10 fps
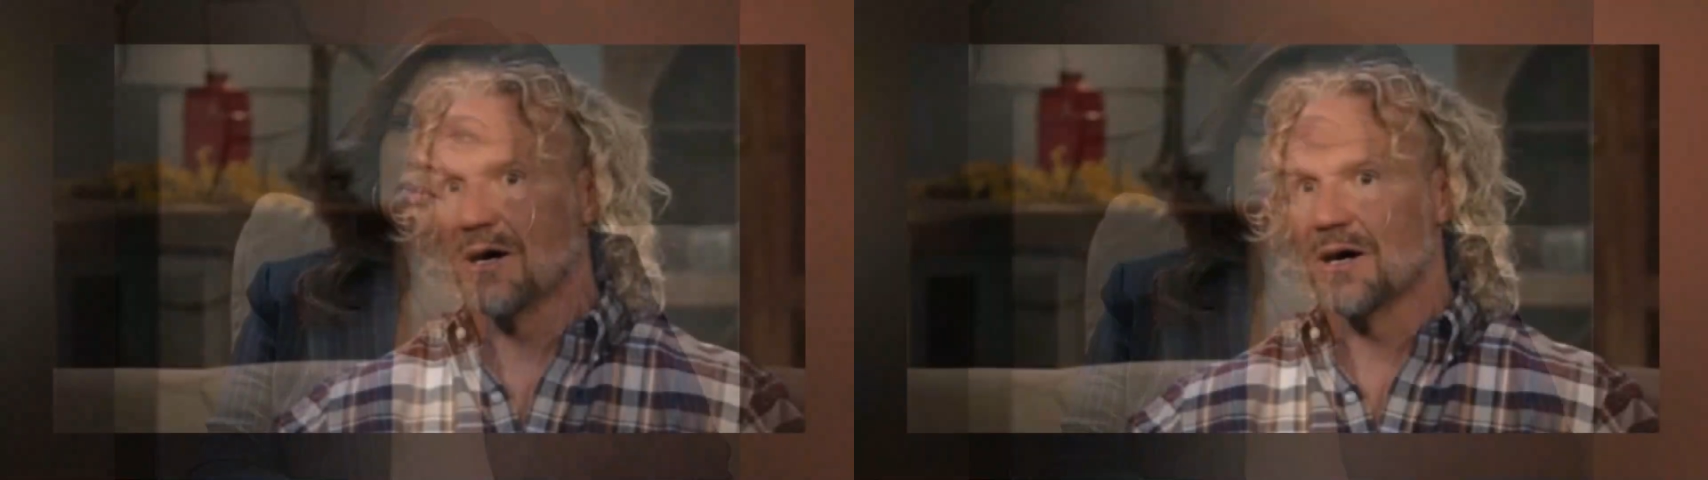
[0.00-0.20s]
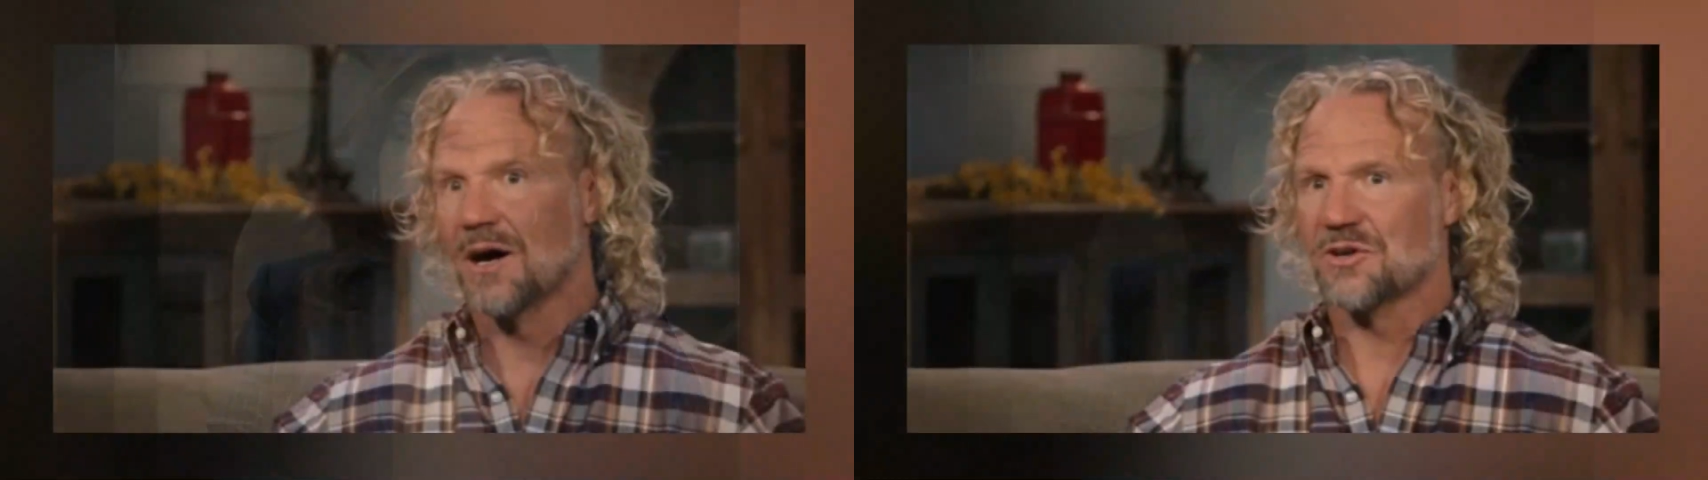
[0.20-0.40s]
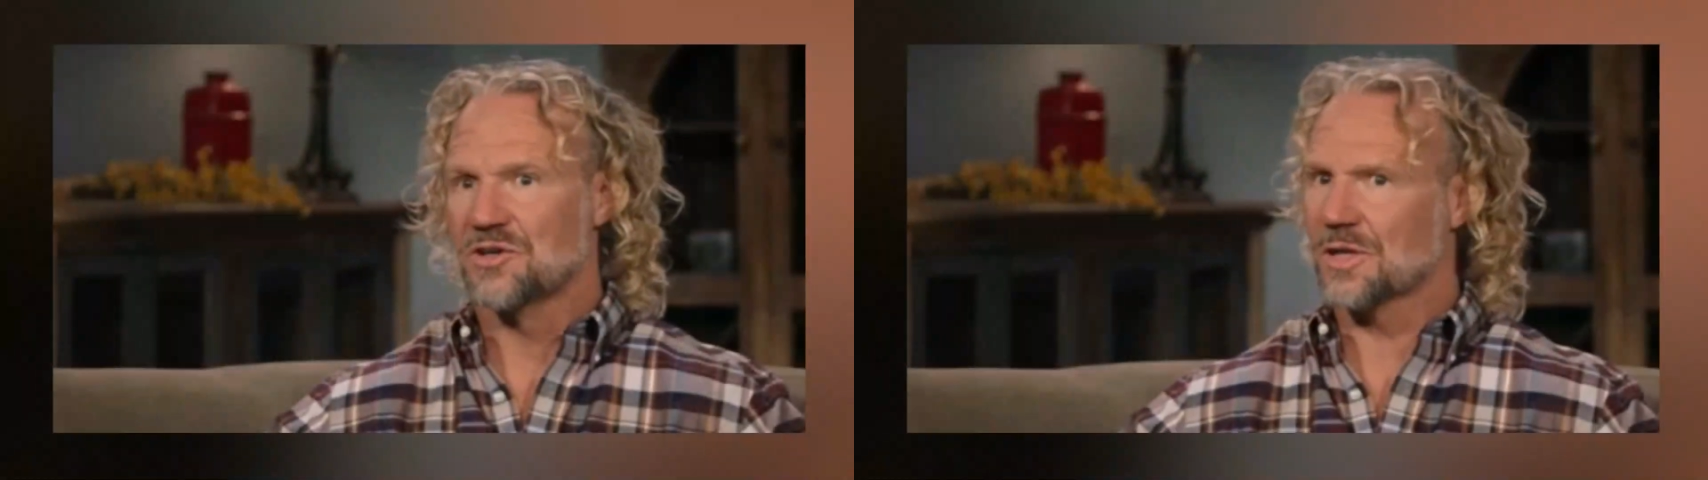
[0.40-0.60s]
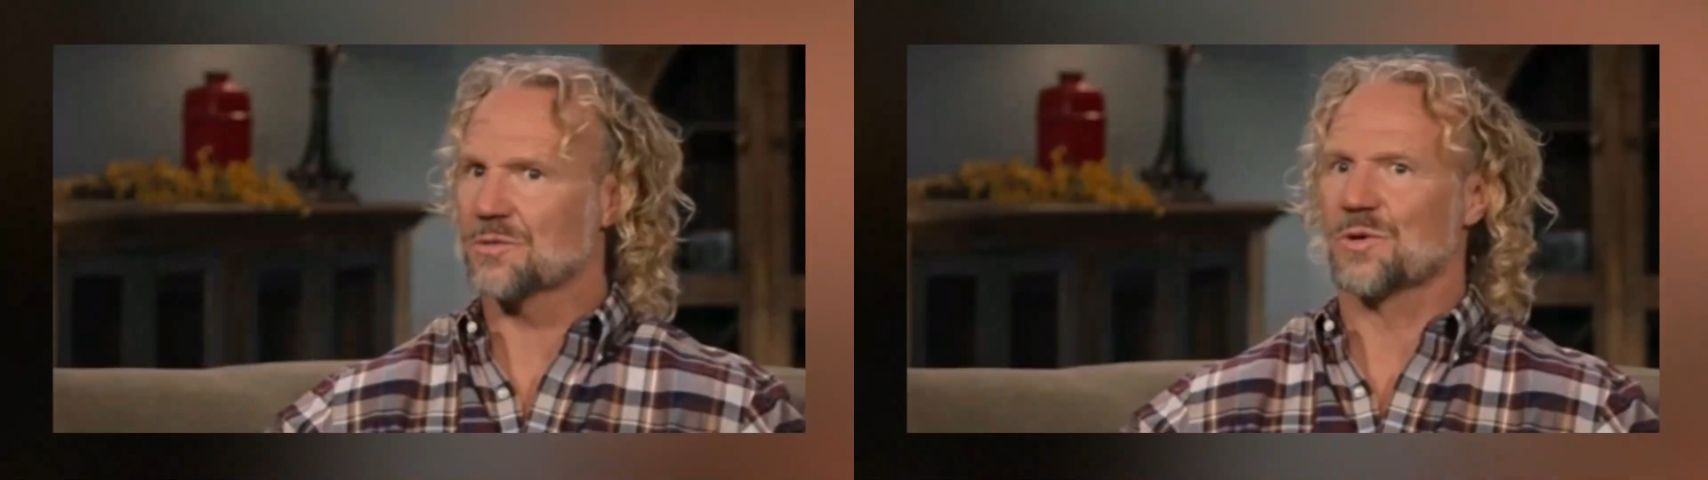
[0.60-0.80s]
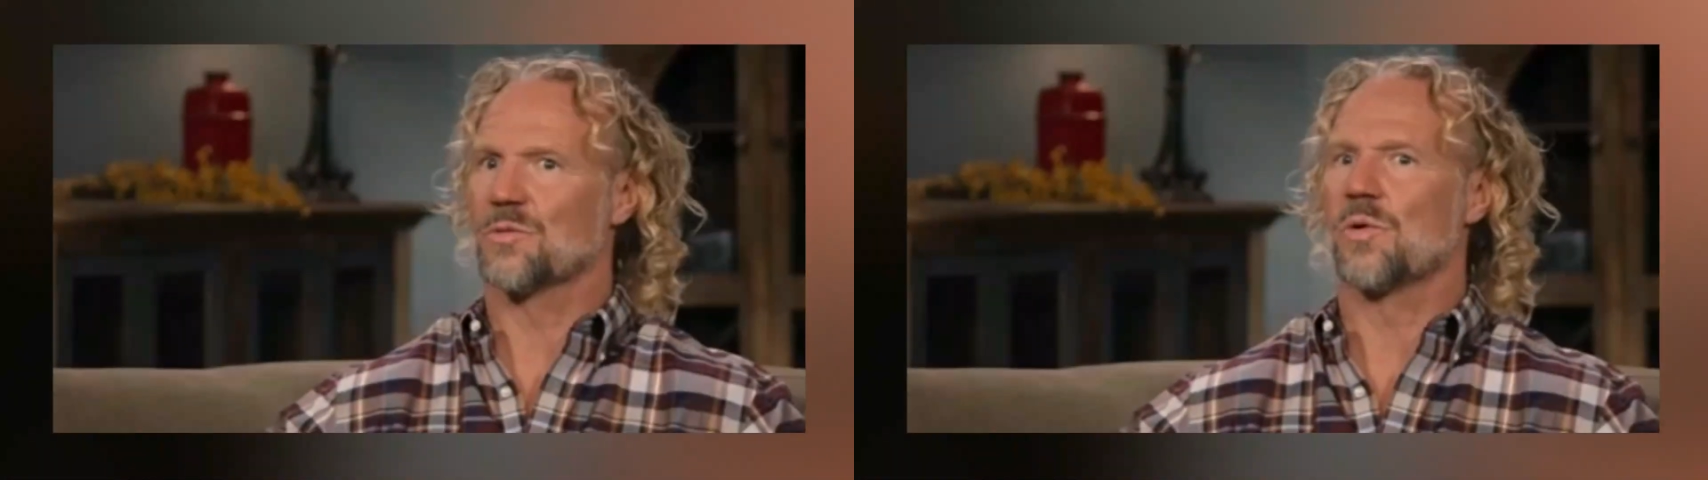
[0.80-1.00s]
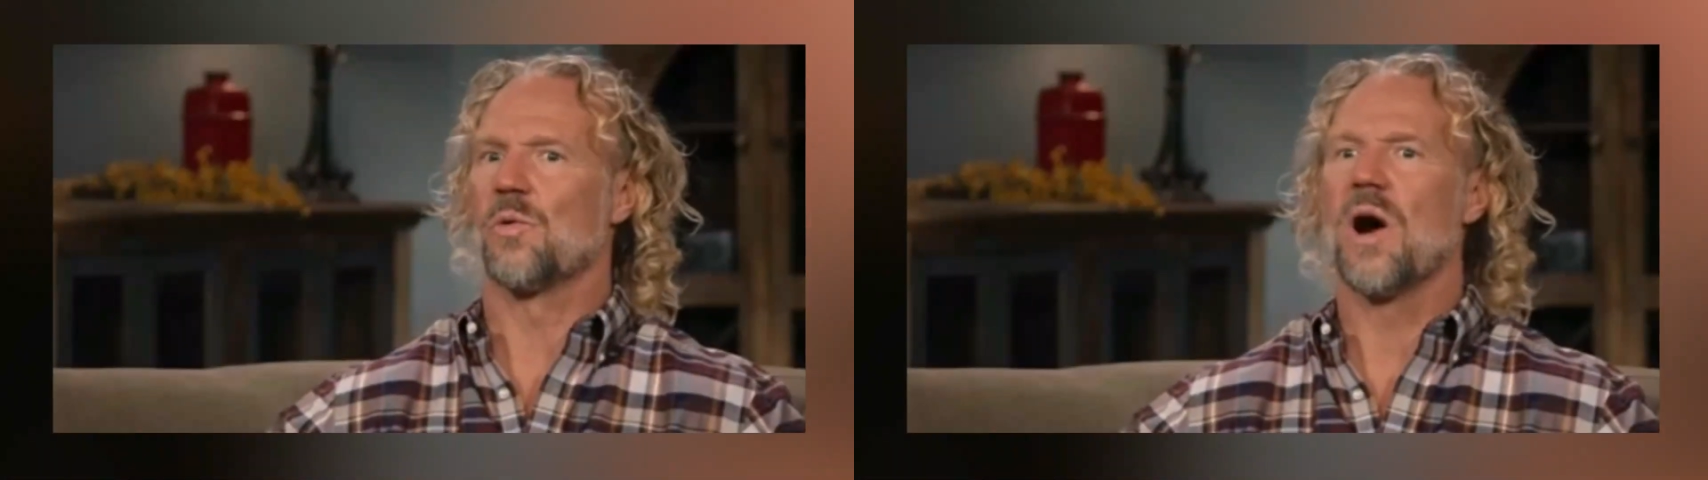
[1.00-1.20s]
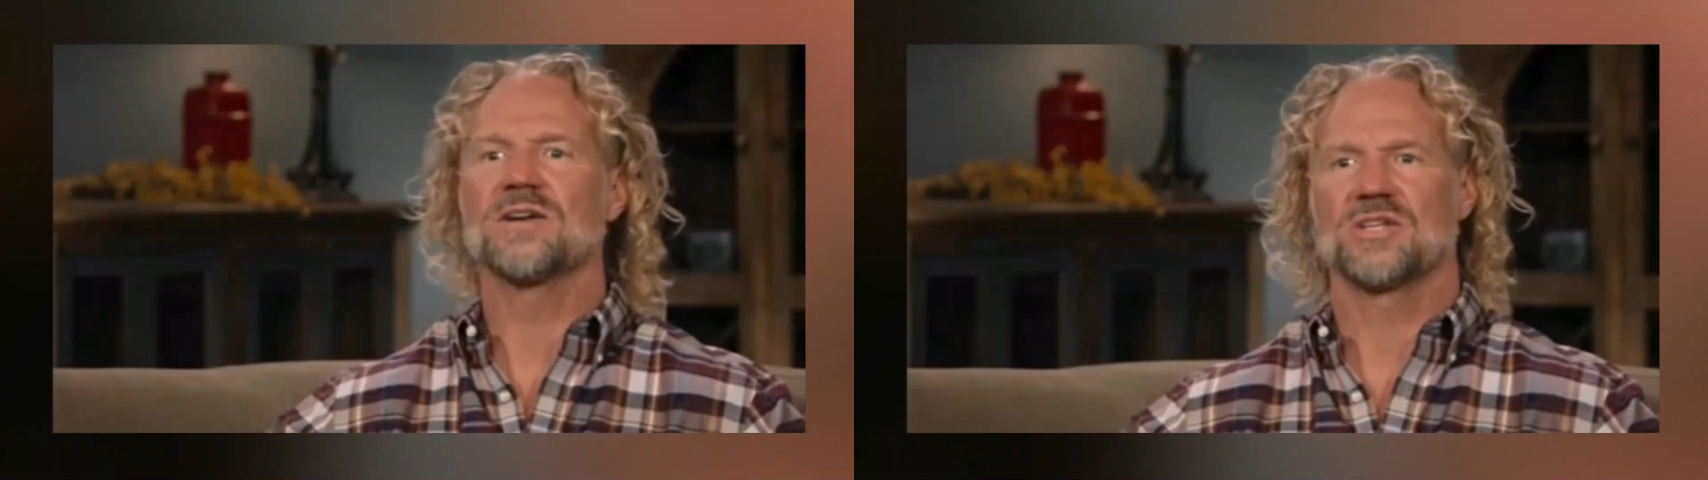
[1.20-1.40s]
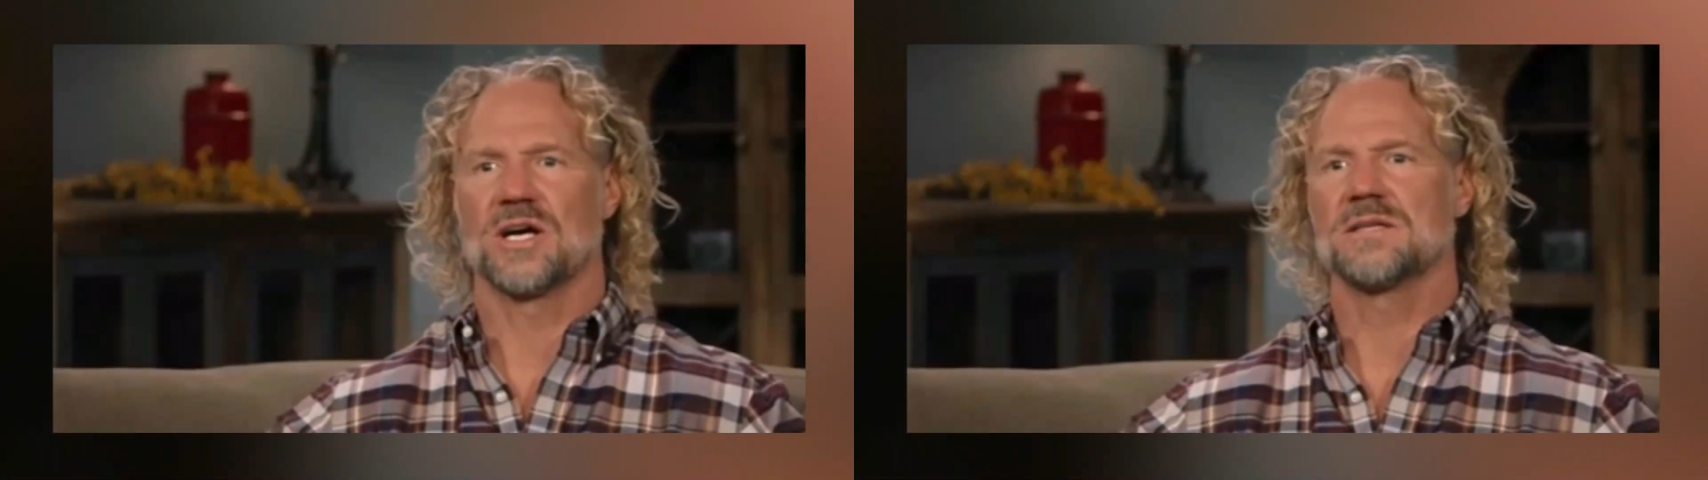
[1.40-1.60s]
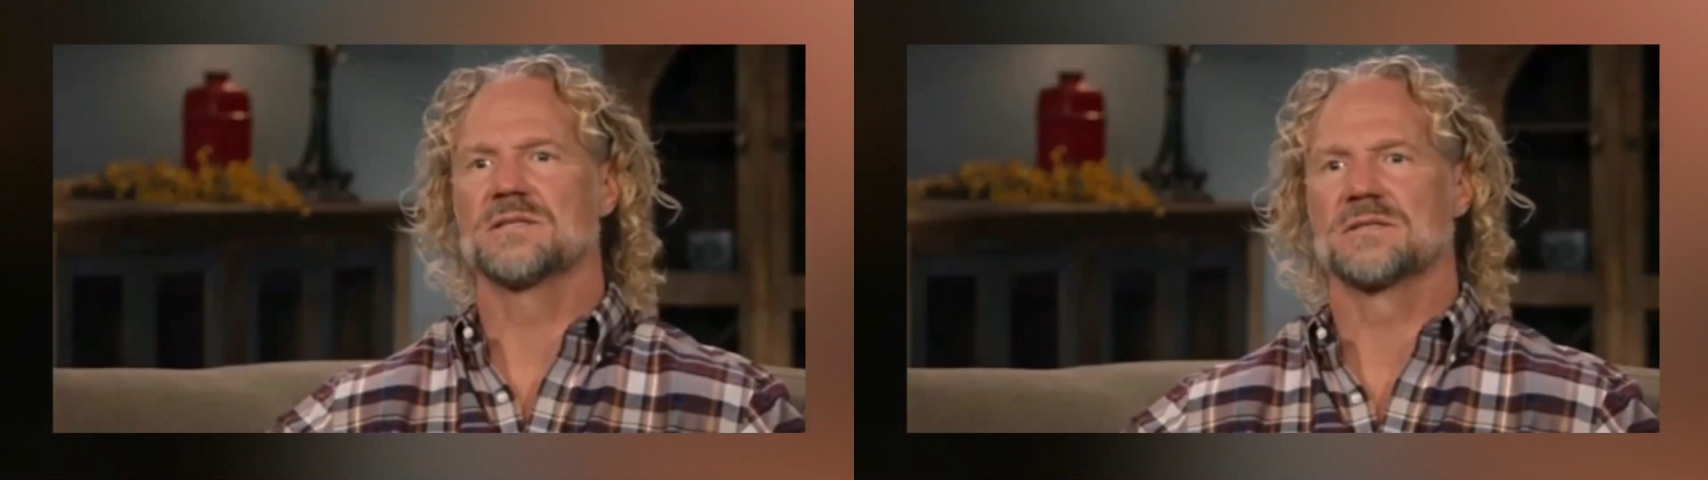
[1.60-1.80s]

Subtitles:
are about to escalate even further.